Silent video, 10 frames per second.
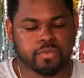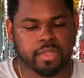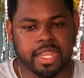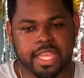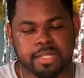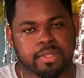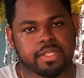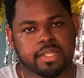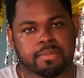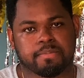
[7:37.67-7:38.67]
And I explained
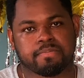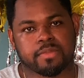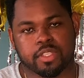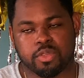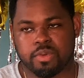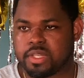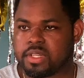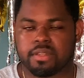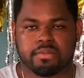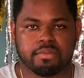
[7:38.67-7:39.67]
to them the situation,
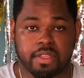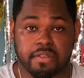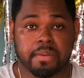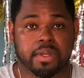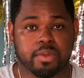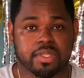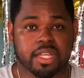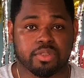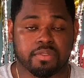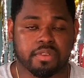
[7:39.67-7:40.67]
and everybody was
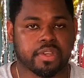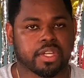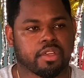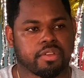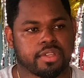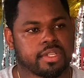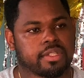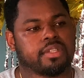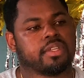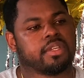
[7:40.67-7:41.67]
actually very
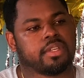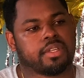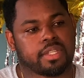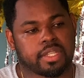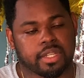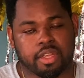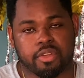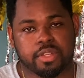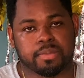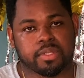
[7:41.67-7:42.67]
encouraging. They
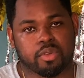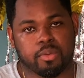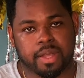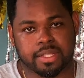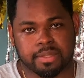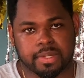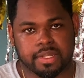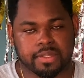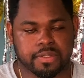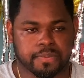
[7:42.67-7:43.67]
encouraged me to go back to
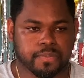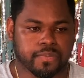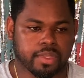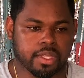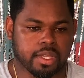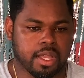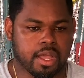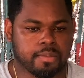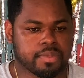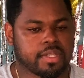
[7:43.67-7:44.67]
medicine.
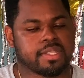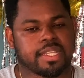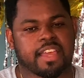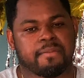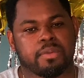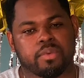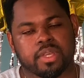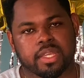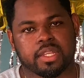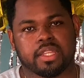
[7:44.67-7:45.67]
Since then, I've been
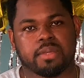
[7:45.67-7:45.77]
working in the